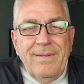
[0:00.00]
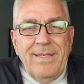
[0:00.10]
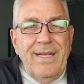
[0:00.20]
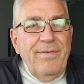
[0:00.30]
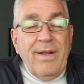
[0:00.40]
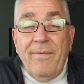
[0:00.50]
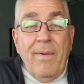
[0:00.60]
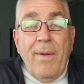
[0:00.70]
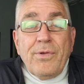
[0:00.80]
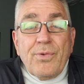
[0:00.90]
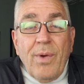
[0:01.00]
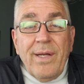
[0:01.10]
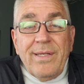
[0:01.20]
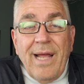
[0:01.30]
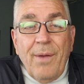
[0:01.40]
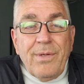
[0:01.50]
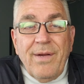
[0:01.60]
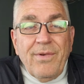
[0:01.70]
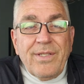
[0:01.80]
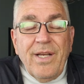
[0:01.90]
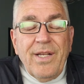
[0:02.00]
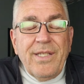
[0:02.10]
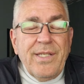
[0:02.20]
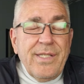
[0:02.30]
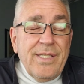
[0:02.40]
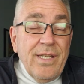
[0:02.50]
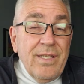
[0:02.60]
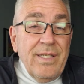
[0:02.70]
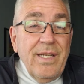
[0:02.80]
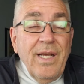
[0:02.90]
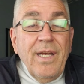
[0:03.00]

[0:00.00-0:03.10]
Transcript: Even if I was right, I would never tell you because it's silly.